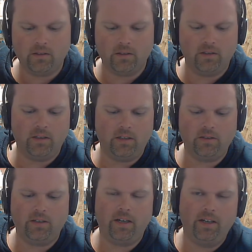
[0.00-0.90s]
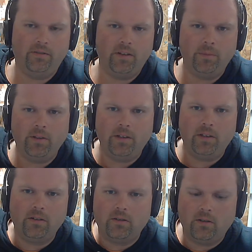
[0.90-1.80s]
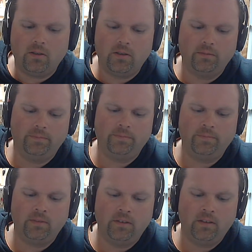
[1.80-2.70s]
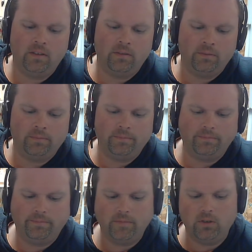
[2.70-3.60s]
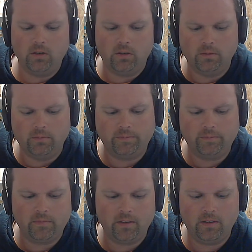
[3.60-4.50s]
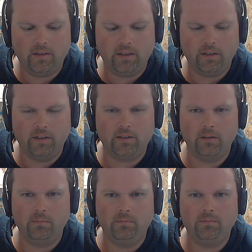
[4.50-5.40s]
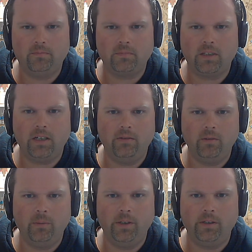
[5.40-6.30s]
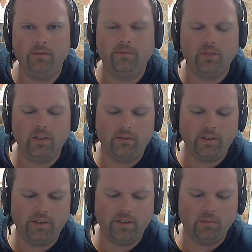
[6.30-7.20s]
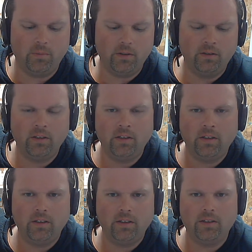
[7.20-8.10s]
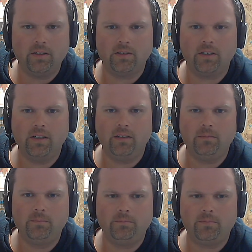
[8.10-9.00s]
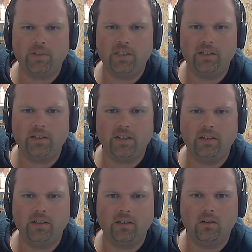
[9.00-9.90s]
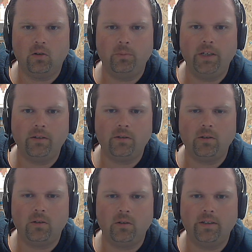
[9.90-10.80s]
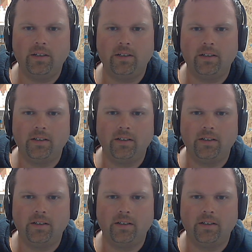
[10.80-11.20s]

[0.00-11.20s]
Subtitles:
Because it does kind of emulate a granola. So, I know it's a kind of a weird flavor to get, but it does kind of taste kind of like a homemade granola, not